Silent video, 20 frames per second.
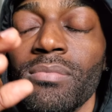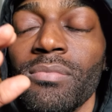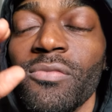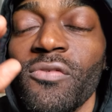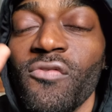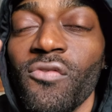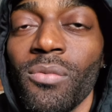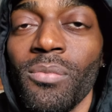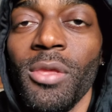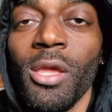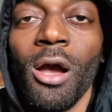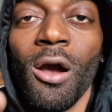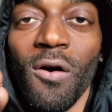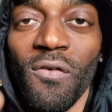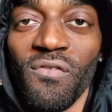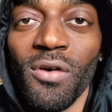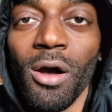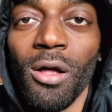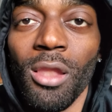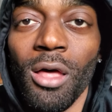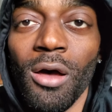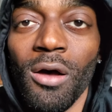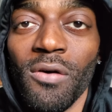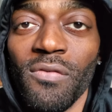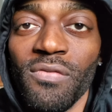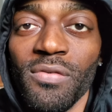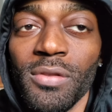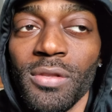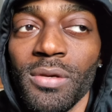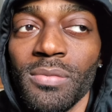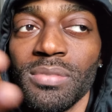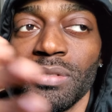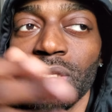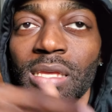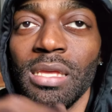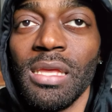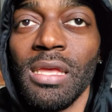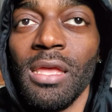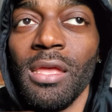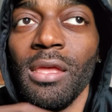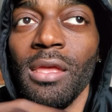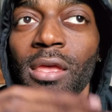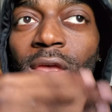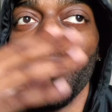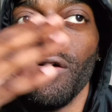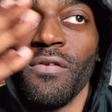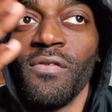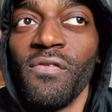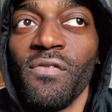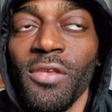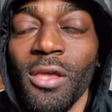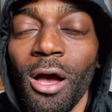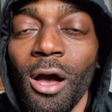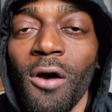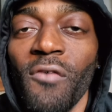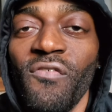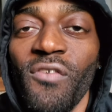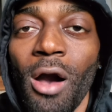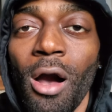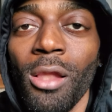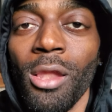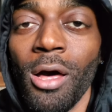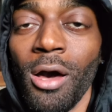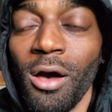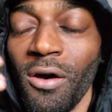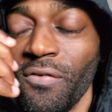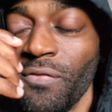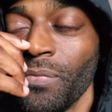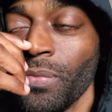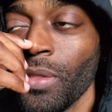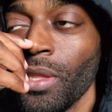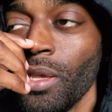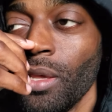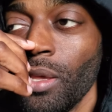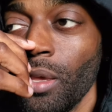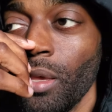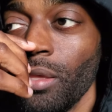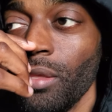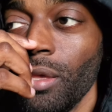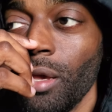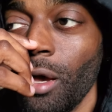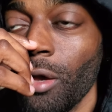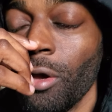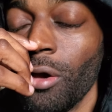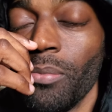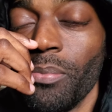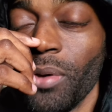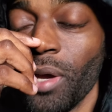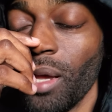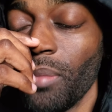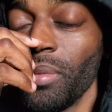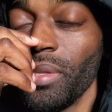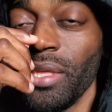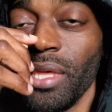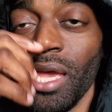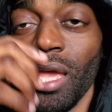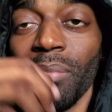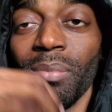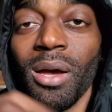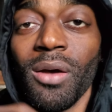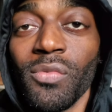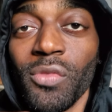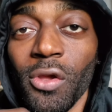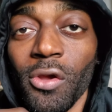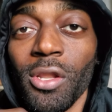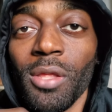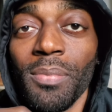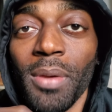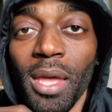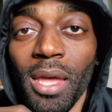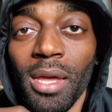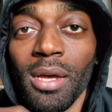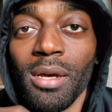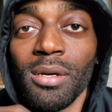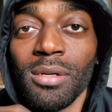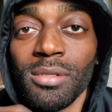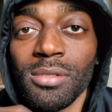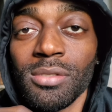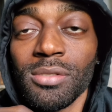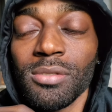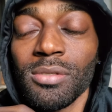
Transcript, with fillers: from y'all fall off. You know what I'm saying? If y'all fall off, y'all gonna probably gain about 30 pounds